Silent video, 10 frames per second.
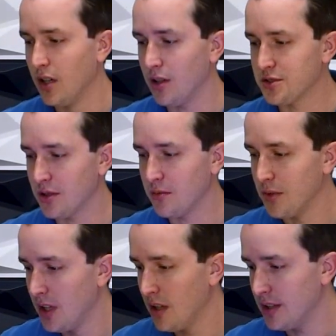
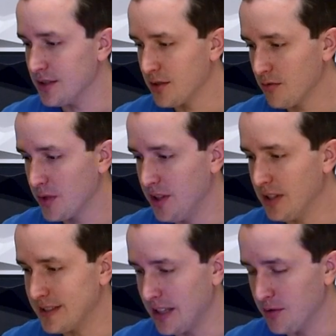Also, in the software, you
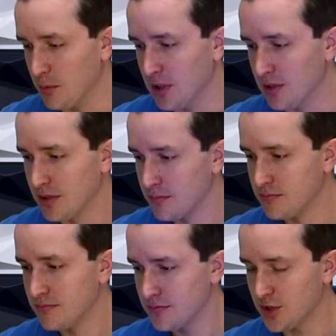can save your build
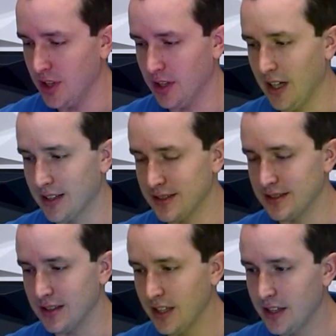so you can
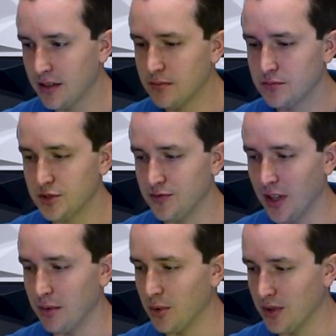access it later, which is
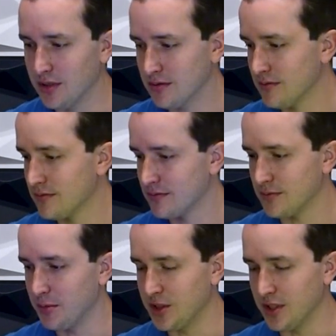very important.
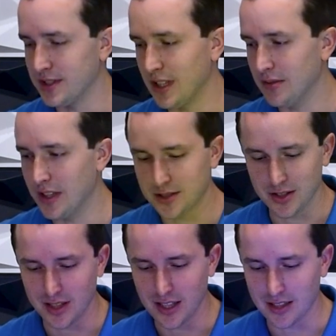I wanna make sure you save that
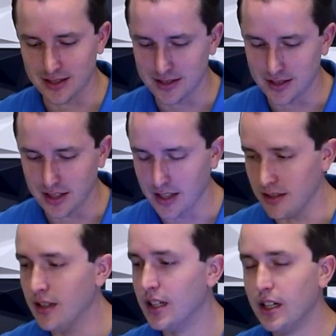so you can access it
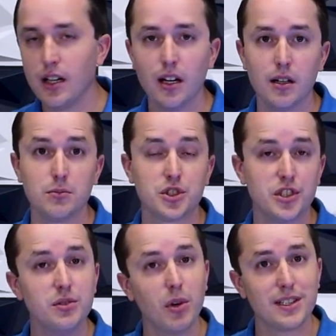again
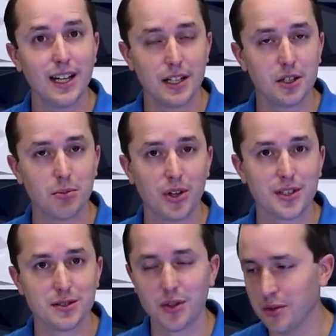should you want to edit your bar down the